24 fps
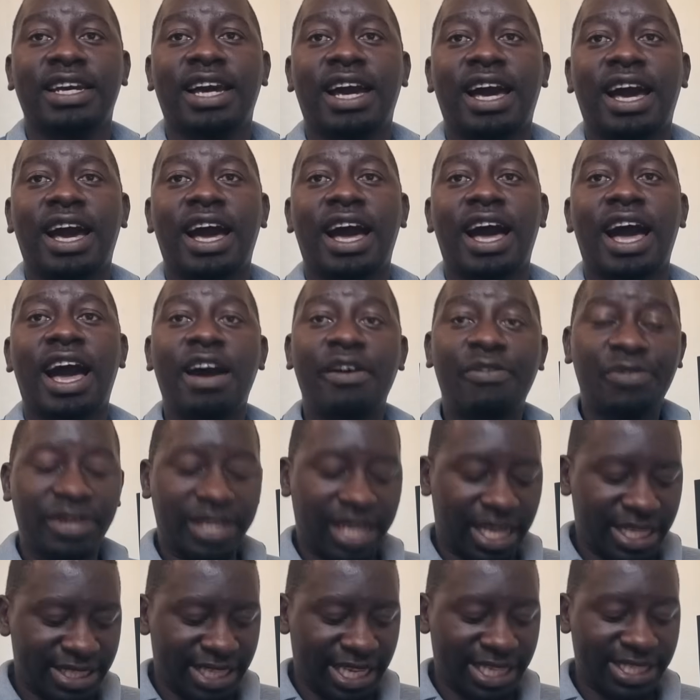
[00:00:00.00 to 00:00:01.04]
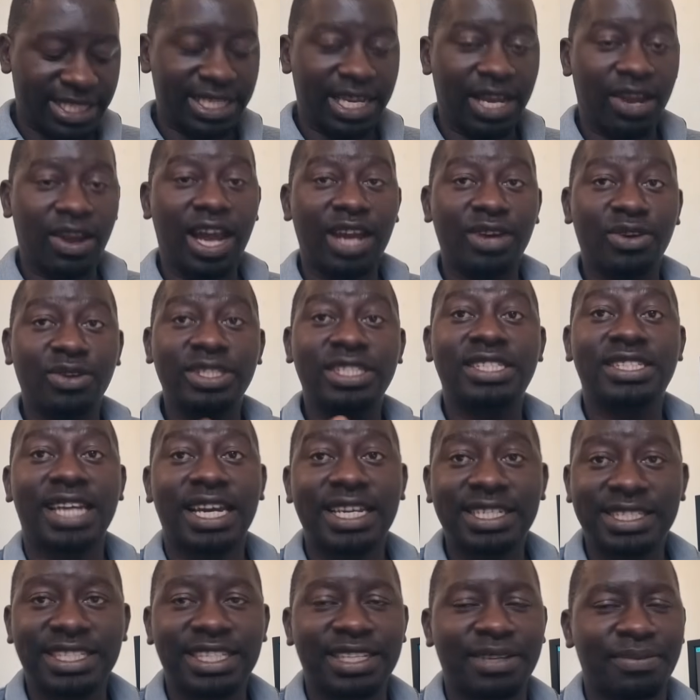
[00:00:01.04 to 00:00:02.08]
Africans right now are not
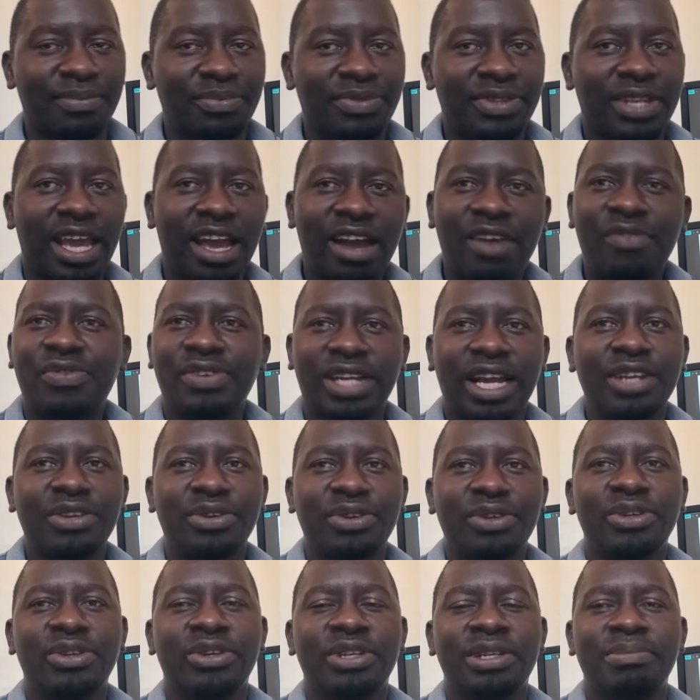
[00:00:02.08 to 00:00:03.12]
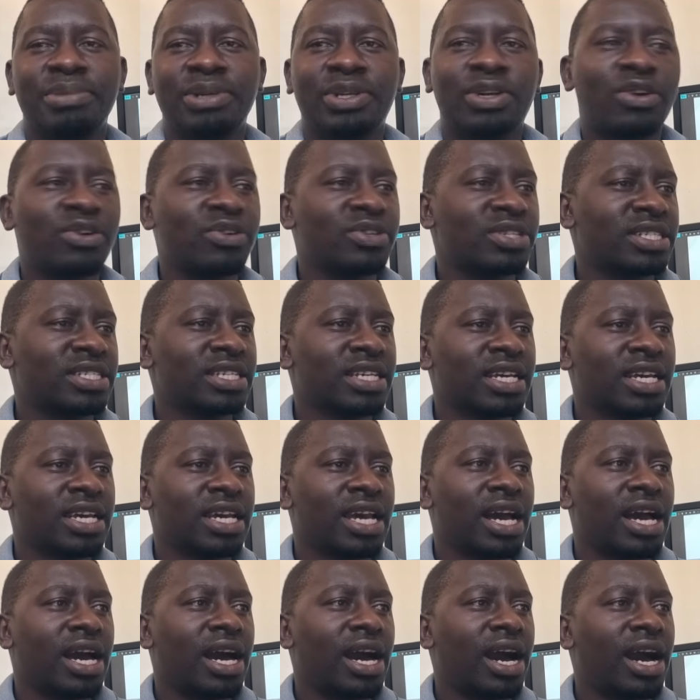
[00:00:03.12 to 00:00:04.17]
trusting African Union because
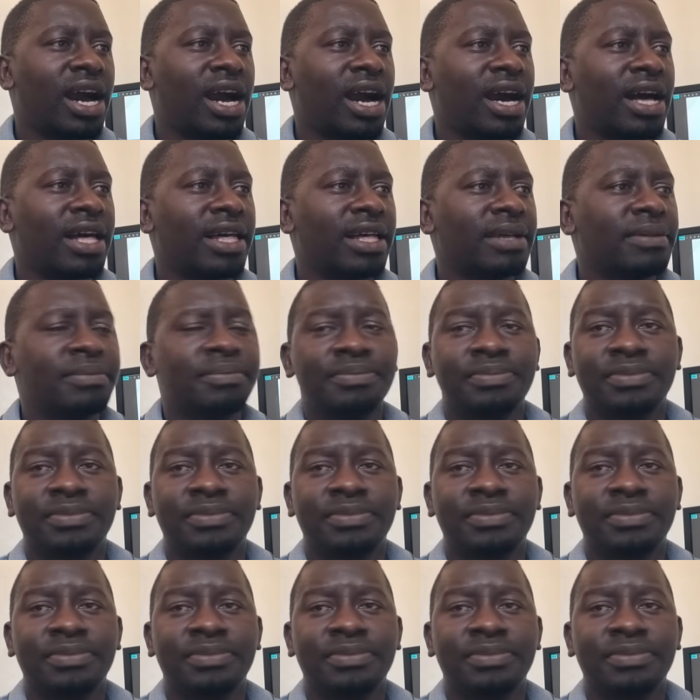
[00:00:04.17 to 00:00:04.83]
of